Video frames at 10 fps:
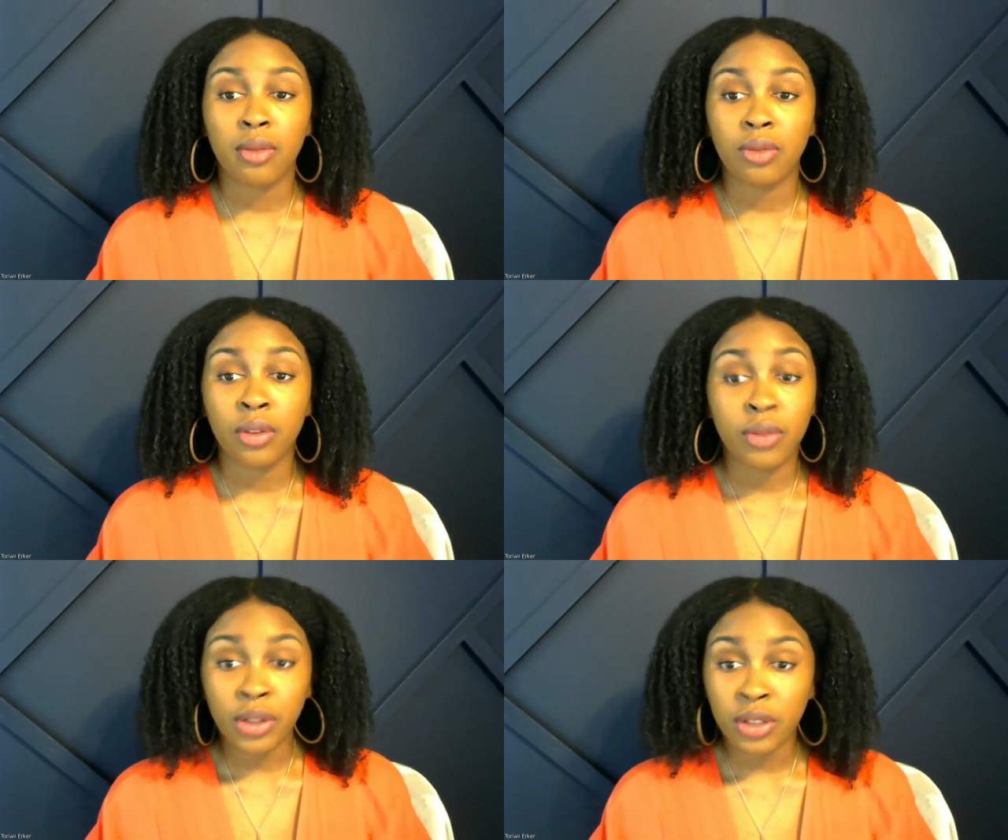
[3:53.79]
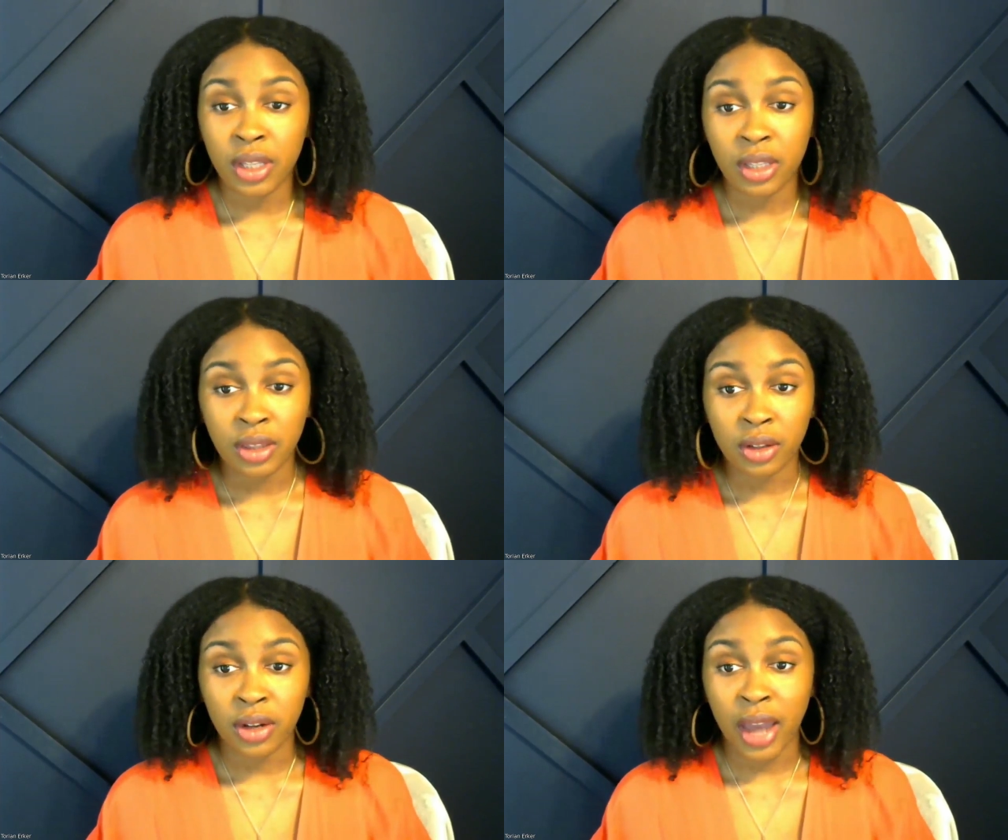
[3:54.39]
the first thing that
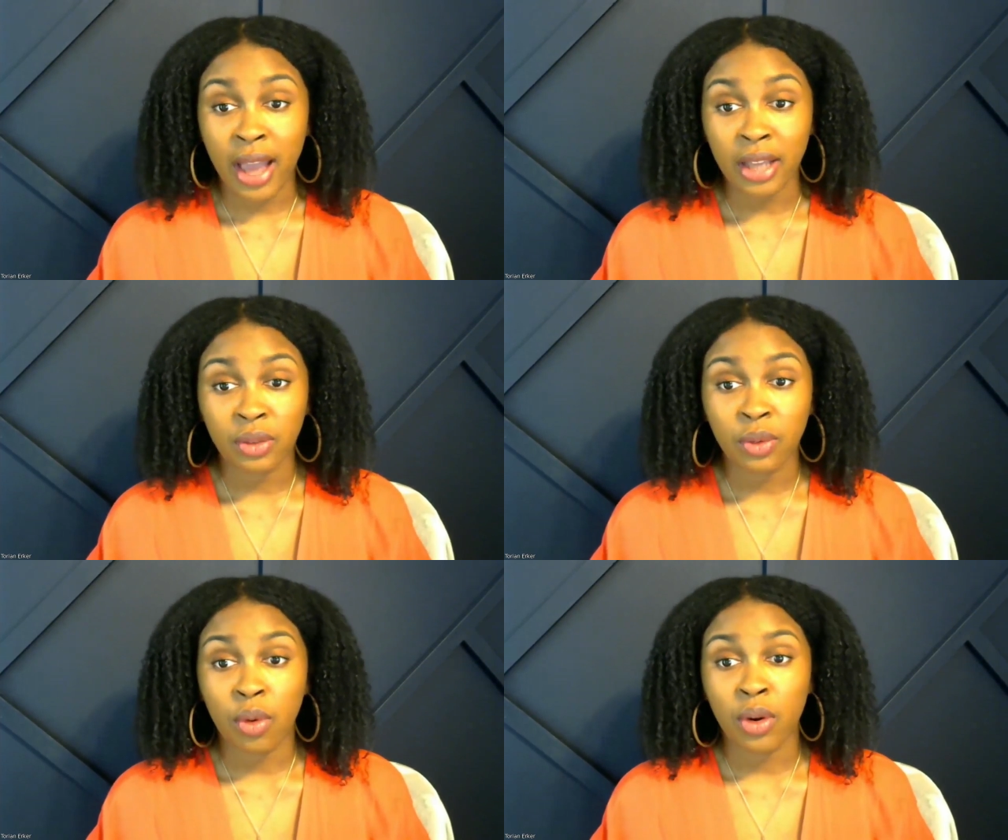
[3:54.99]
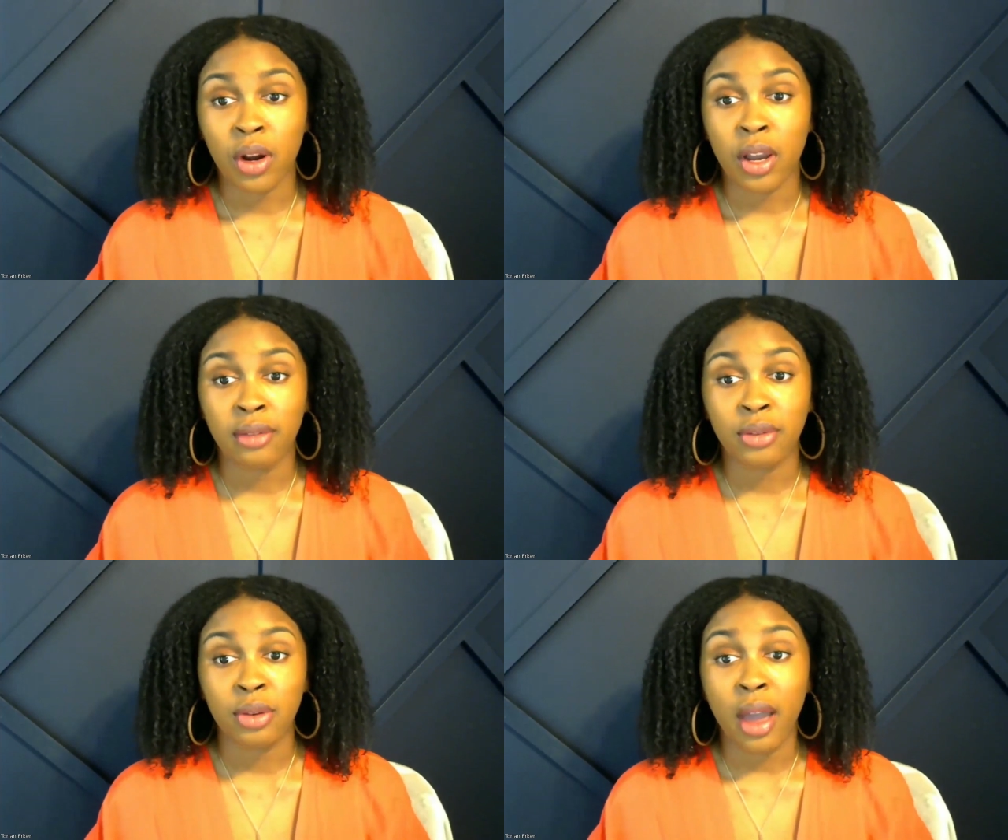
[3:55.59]
they're going to ask for
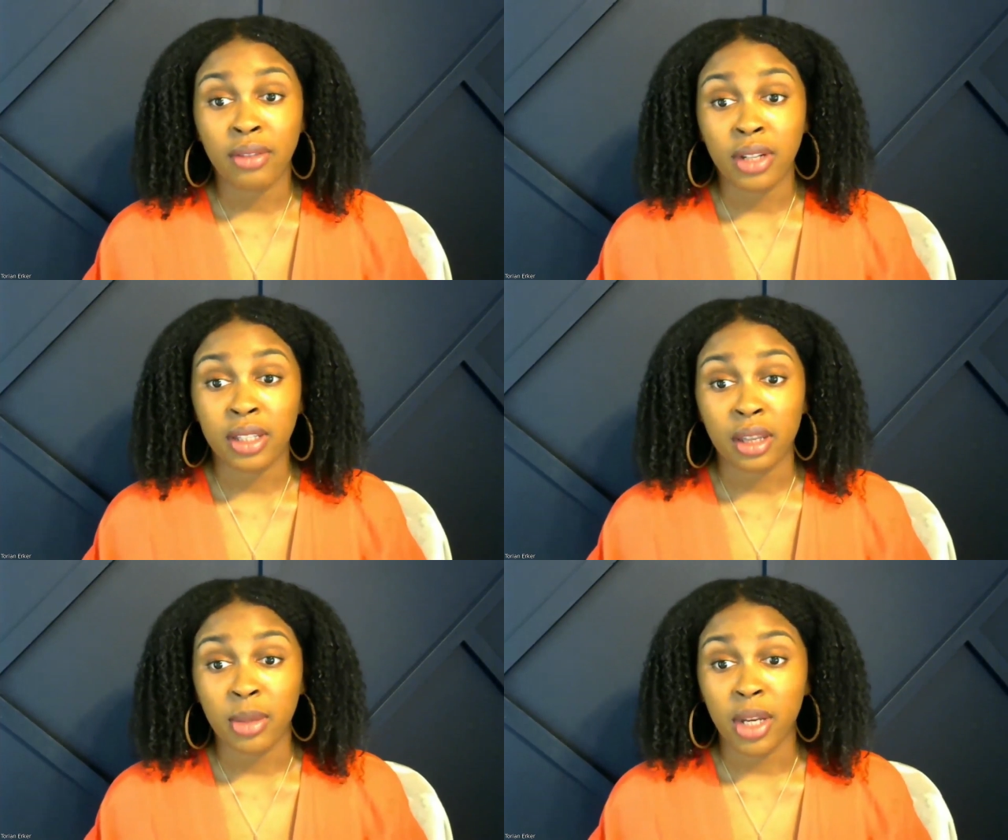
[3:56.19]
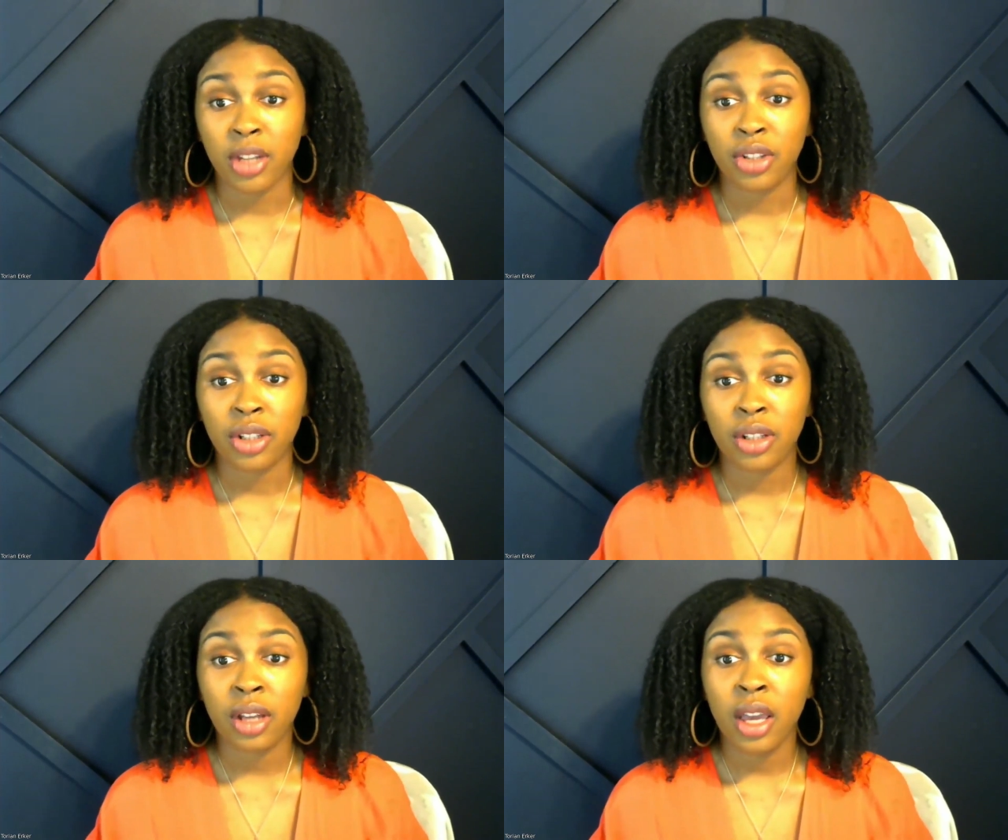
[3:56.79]
if you have an
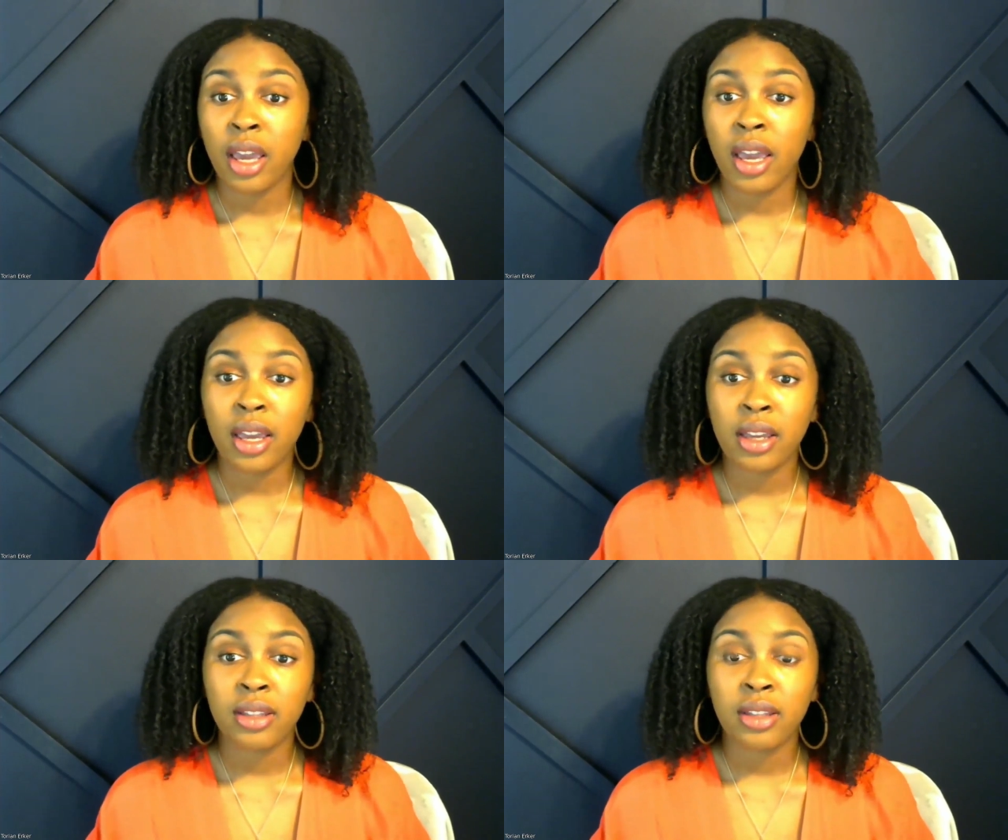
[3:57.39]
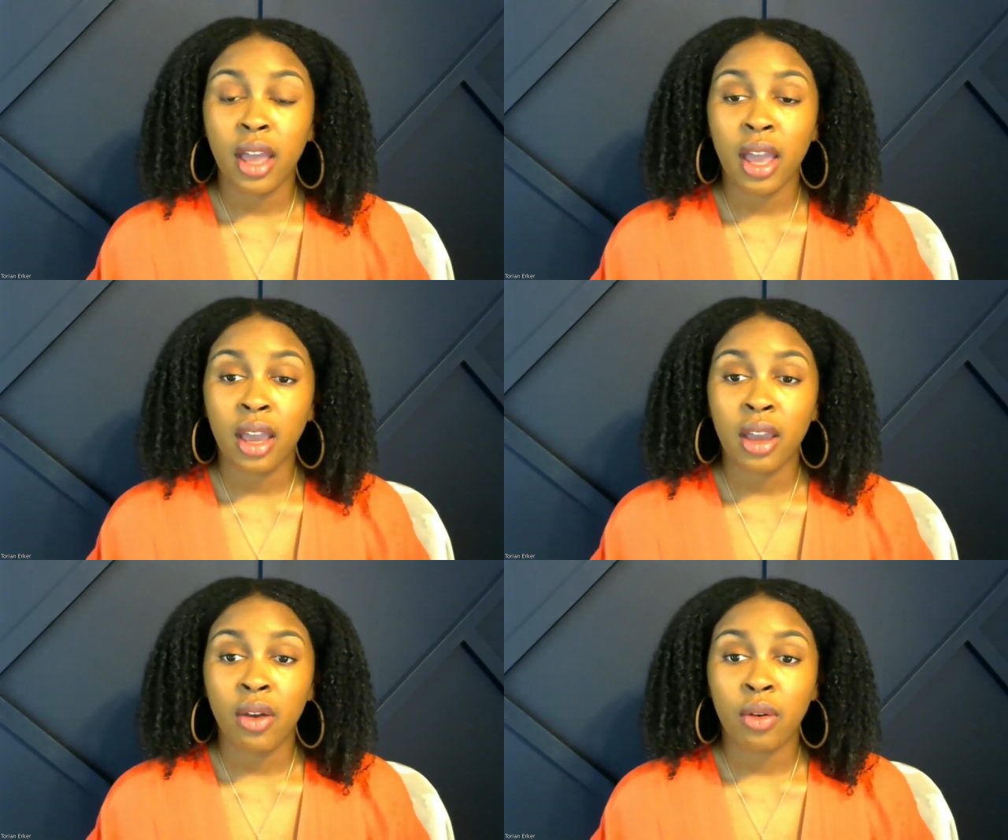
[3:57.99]
examination is
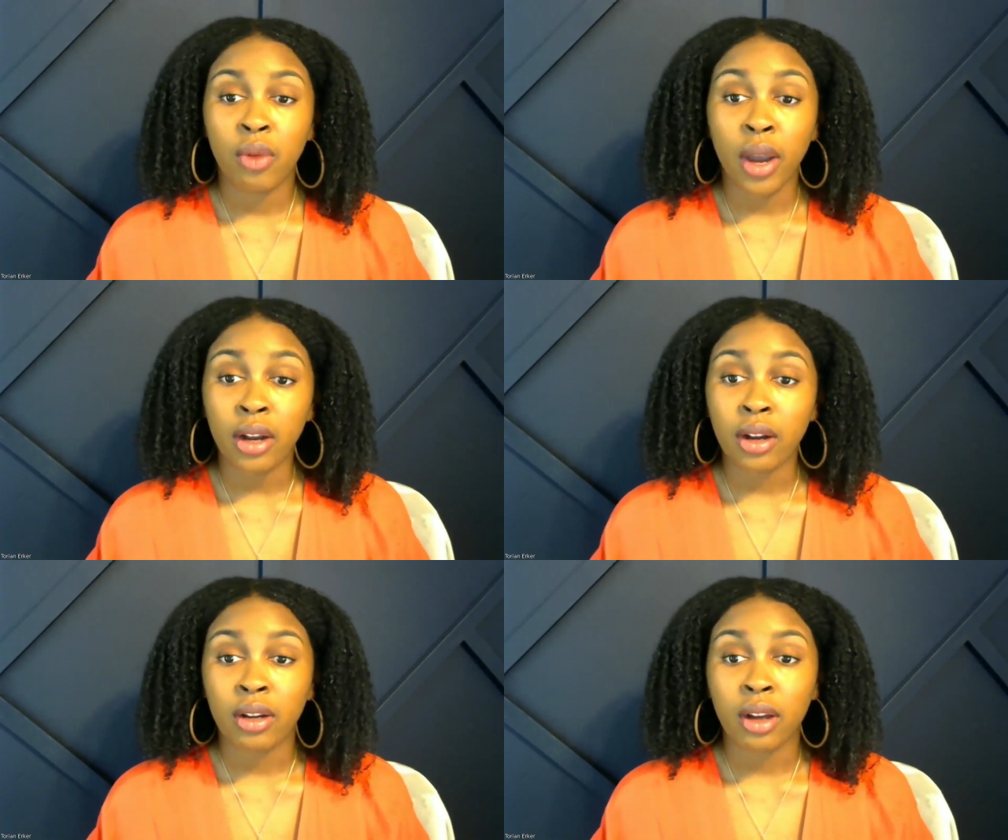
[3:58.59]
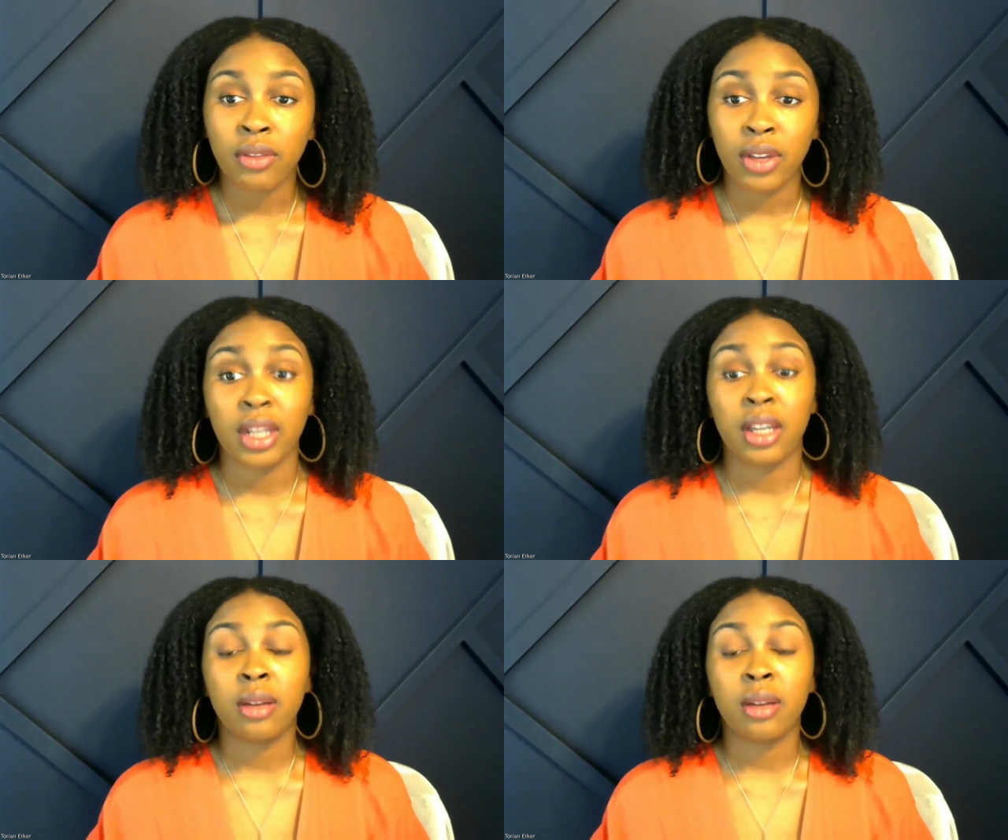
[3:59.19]
a record of any